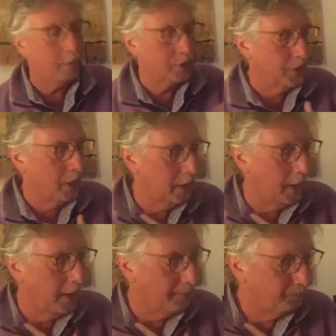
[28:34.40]
that
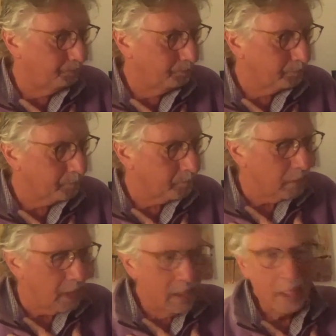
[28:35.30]
night.
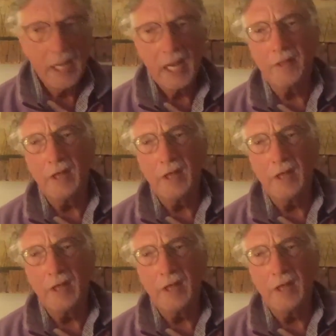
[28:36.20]
And then